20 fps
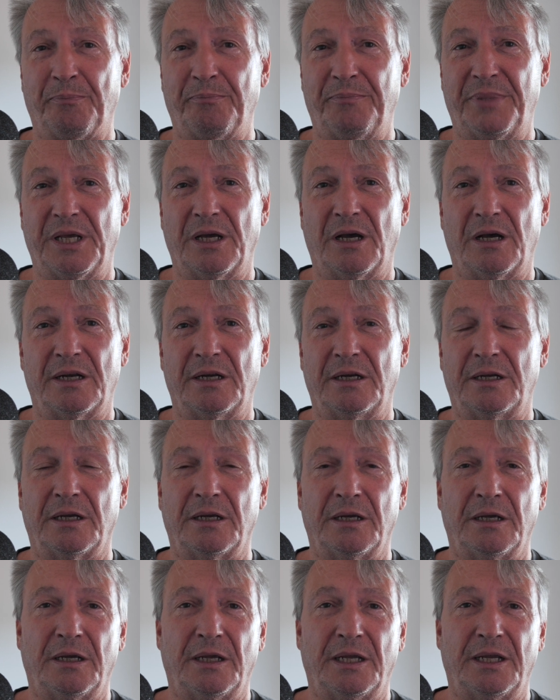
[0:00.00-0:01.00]
beyond
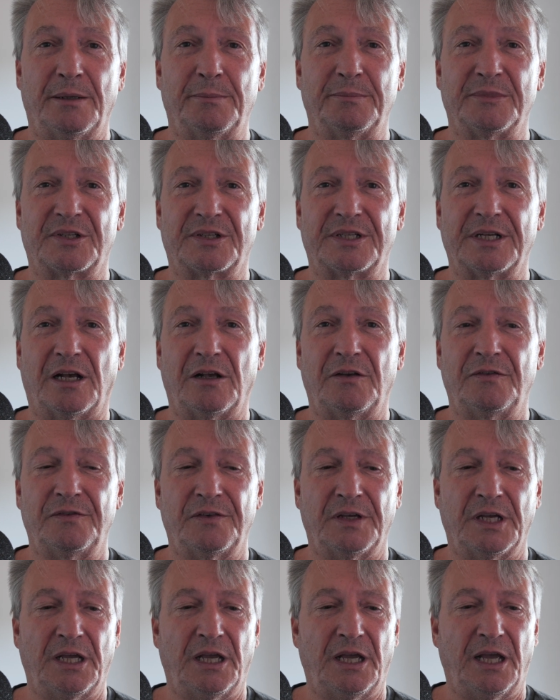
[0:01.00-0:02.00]
himself,
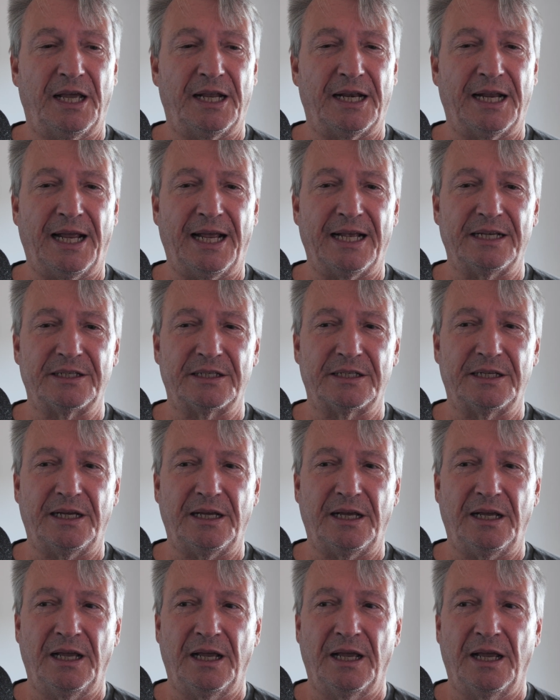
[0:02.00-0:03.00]
and has to